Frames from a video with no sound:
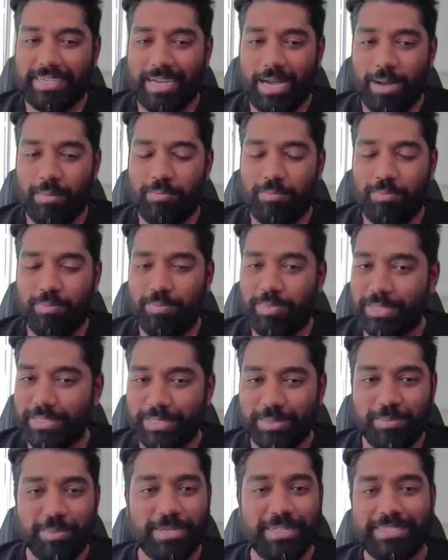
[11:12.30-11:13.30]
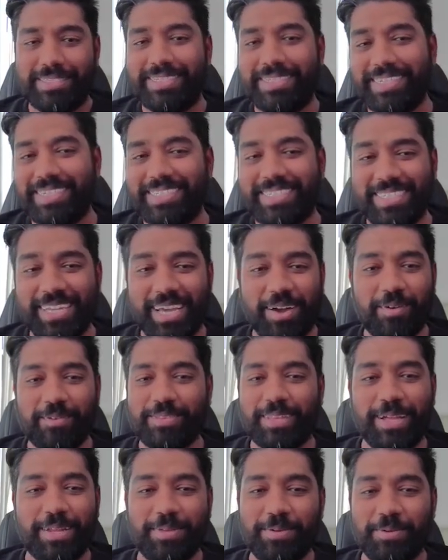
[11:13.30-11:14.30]
abysmal, seriously, I'll
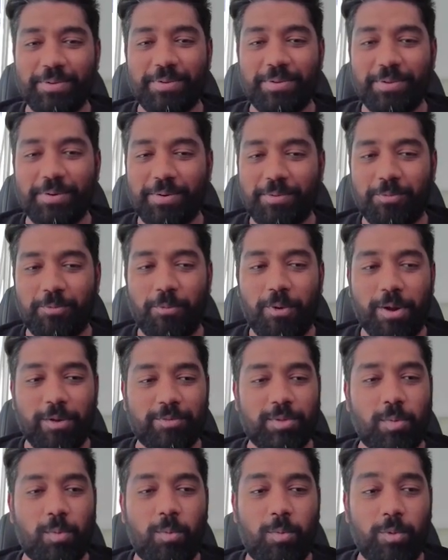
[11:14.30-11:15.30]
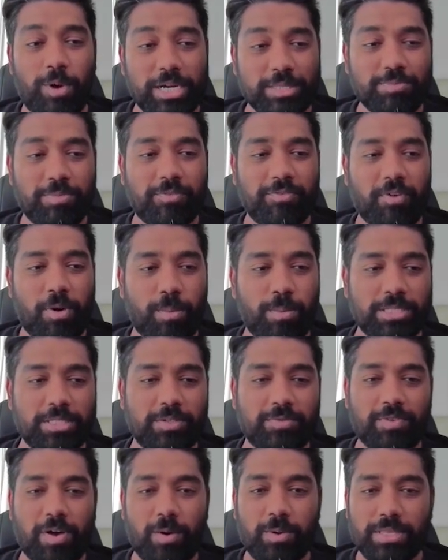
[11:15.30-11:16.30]
tell you. You know, one of the worst
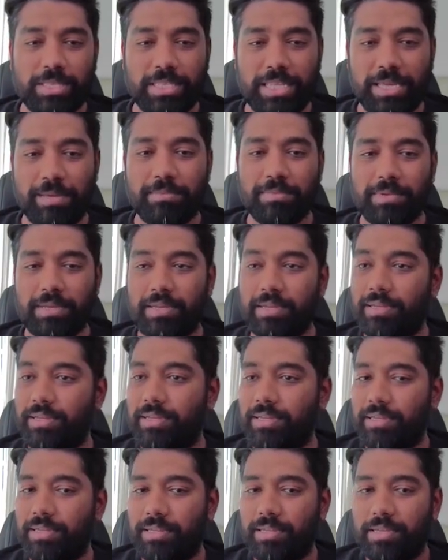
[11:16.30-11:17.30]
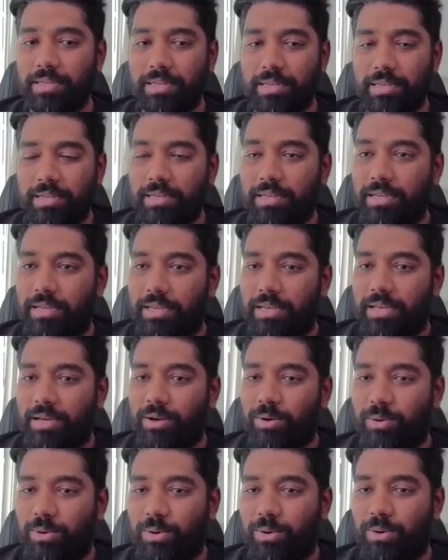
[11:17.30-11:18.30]
performance of our team.
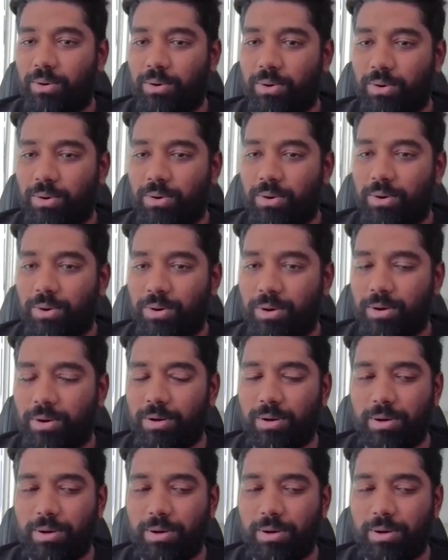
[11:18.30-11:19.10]
Oh.